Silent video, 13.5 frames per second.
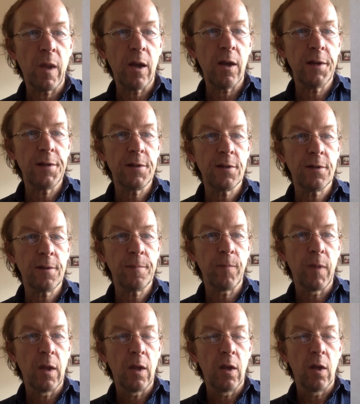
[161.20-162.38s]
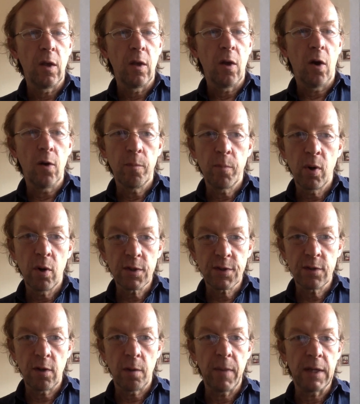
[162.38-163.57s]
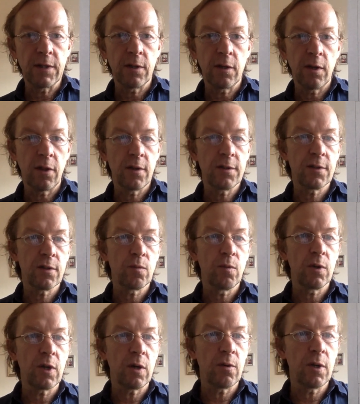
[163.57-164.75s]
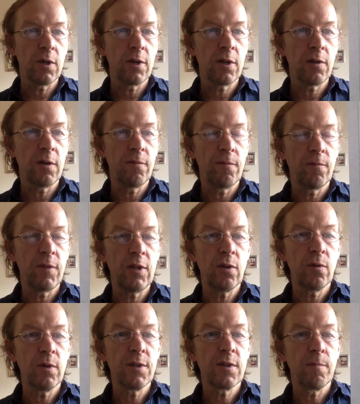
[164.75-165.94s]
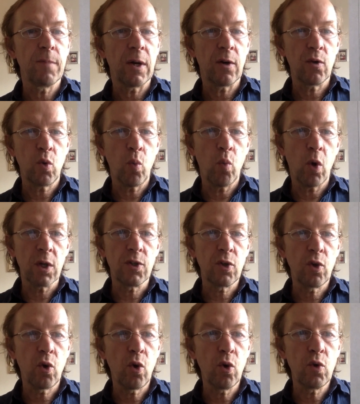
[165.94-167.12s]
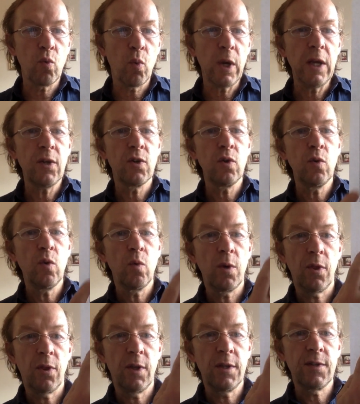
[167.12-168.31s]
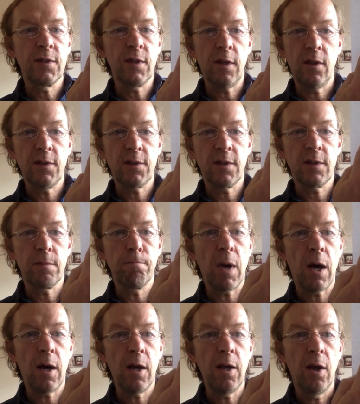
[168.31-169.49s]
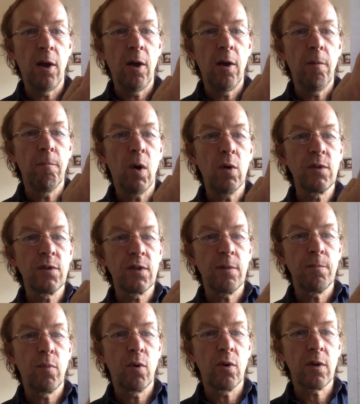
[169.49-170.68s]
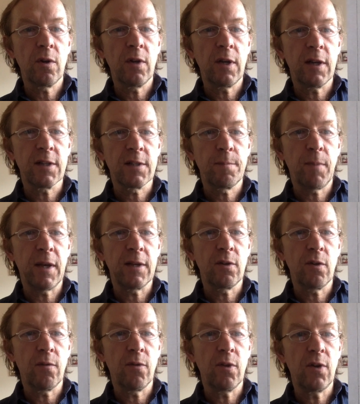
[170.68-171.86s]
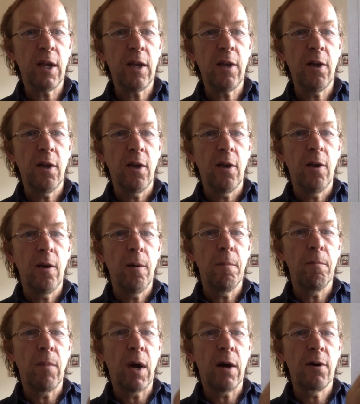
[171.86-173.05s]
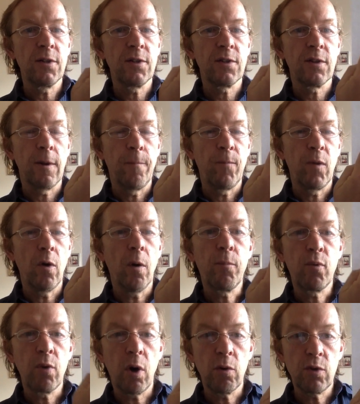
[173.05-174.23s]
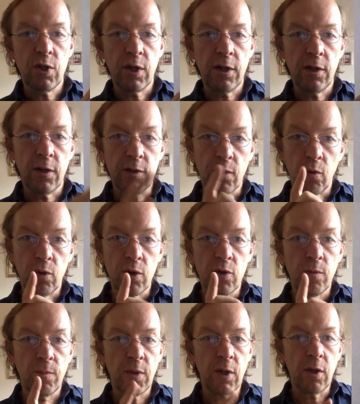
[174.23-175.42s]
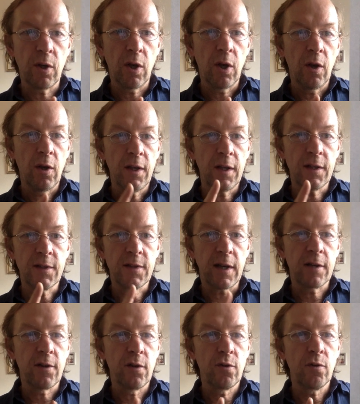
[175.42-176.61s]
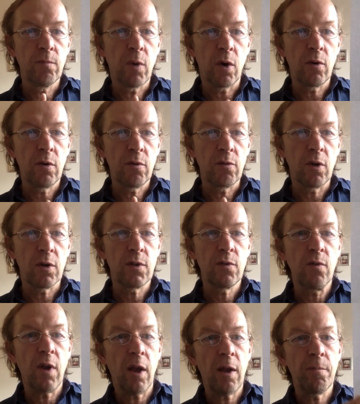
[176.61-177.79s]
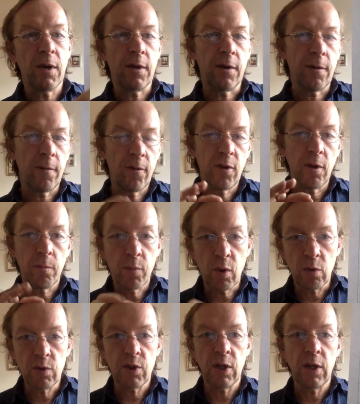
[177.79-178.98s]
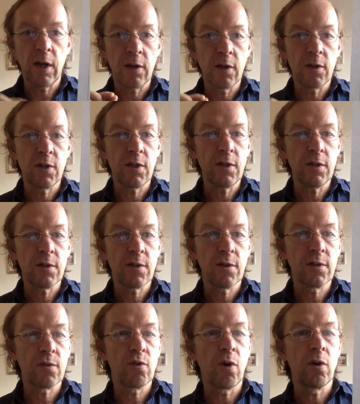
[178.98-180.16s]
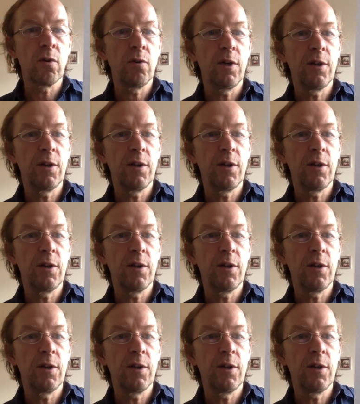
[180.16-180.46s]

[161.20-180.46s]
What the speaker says: And on a personal matter, and this is what our little video is about, what could we do with this? And this is my most important aspect of the day. Mars approaching, it's going to be exact tomorrow, not today, but the approaching energy is the stronger